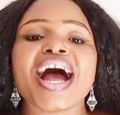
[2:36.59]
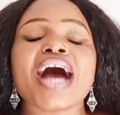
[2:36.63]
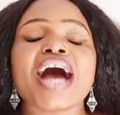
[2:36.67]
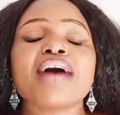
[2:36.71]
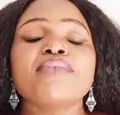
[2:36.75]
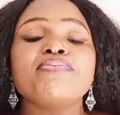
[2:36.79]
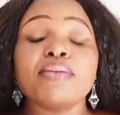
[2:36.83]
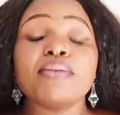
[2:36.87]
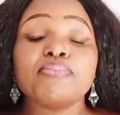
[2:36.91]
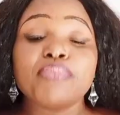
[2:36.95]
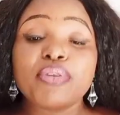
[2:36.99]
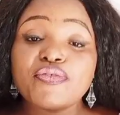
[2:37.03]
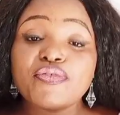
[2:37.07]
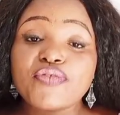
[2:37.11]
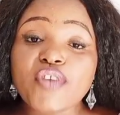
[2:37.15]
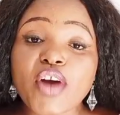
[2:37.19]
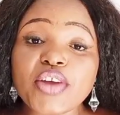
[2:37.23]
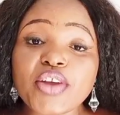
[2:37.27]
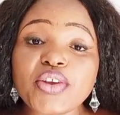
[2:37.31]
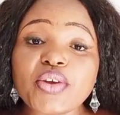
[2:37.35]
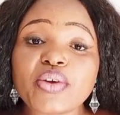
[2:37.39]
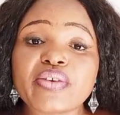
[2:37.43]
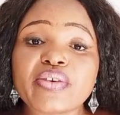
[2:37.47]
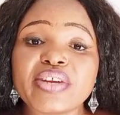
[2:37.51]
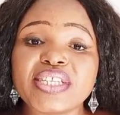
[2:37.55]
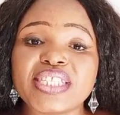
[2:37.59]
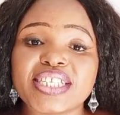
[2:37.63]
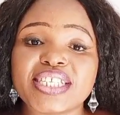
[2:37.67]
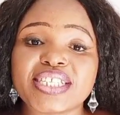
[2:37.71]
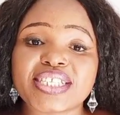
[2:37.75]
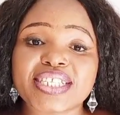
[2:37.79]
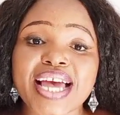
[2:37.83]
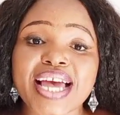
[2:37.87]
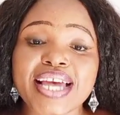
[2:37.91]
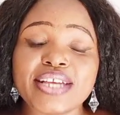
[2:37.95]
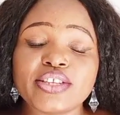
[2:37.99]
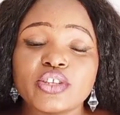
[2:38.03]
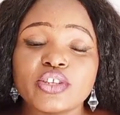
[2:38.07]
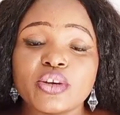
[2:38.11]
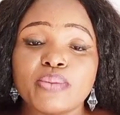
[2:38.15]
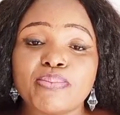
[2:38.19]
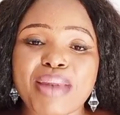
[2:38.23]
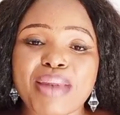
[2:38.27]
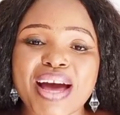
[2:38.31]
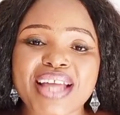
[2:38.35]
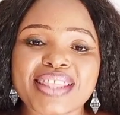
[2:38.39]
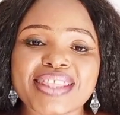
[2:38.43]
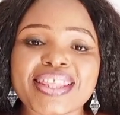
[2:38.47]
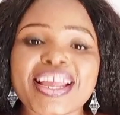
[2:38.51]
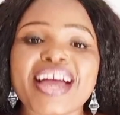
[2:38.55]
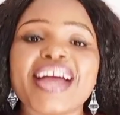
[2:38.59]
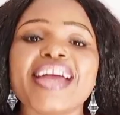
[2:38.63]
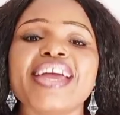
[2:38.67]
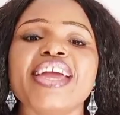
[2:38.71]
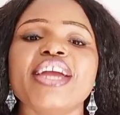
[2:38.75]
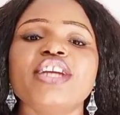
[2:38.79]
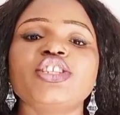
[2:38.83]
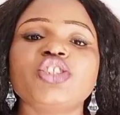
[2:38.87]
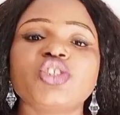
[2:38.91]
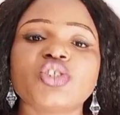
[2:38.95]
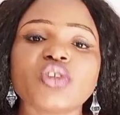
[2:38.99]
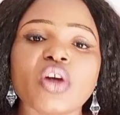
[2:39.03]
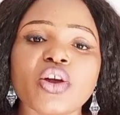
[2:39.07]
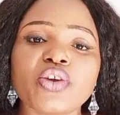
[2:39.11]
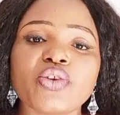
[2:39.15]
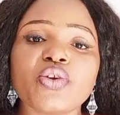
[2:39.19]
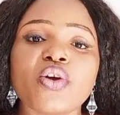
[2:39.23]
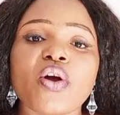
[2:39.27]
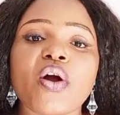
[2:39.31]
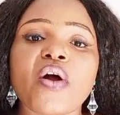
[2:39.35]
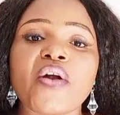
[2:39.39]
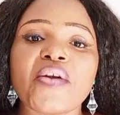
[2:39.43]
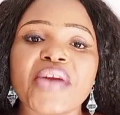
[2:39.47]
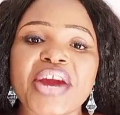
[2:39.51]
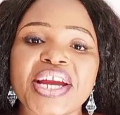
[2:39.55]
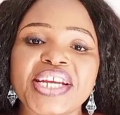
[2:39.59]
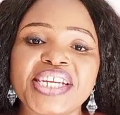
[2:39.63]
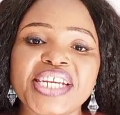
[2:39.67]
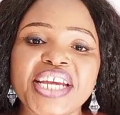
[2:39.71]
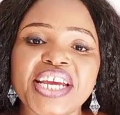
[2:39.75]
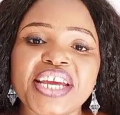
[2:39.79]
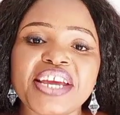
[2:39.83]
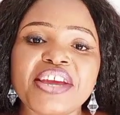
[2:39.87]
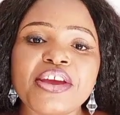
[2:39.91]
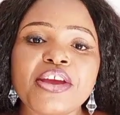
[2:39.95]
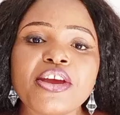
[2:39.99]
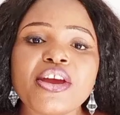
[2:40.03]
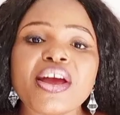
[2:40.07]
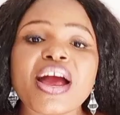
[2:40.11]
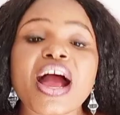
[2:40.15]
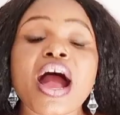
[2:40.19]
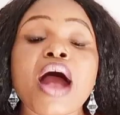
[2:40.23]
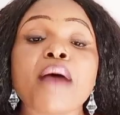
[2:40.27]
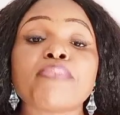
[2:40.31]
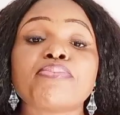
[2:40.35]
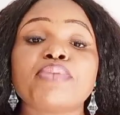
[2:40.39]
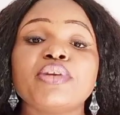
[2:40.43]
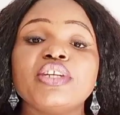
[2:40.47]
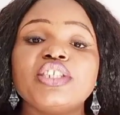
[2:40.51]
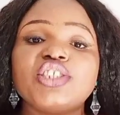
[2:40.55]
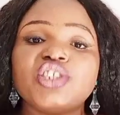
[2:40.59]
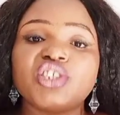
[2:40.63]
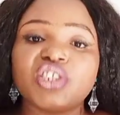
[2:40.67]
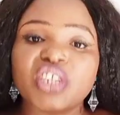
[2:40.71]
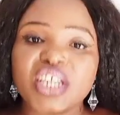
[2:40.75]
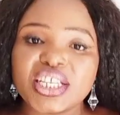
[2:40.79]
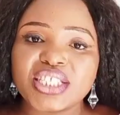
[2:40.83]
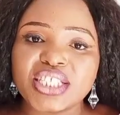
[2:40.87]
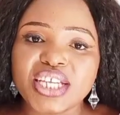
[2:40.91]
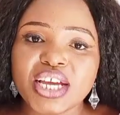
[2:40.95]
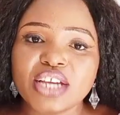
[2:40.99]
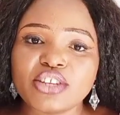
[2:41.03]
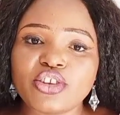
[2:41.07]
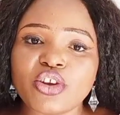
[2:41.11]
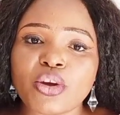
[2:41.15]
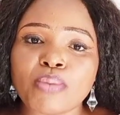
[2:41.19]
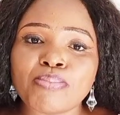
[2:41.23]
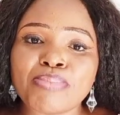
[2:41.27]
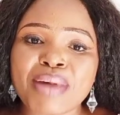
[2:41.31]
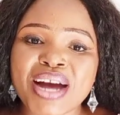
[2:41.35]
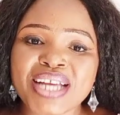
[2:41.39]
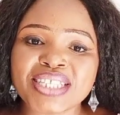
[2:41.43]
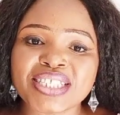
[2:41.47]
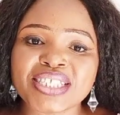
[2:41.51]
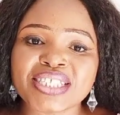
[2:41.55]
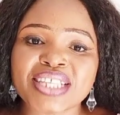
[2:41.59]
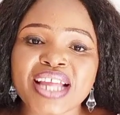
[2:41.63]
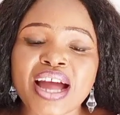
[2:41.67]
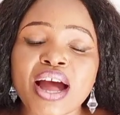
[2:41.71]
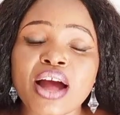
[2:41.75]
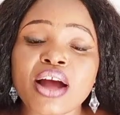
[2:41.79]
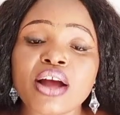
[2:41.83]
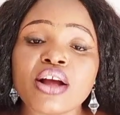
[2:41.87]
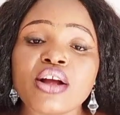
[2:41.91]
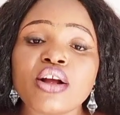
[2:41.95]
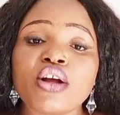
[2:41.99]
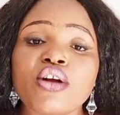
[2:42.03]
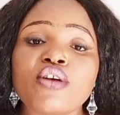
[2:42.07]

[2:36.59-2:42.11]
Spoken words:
And before you criticize your partner, ensure you already appreciated your partner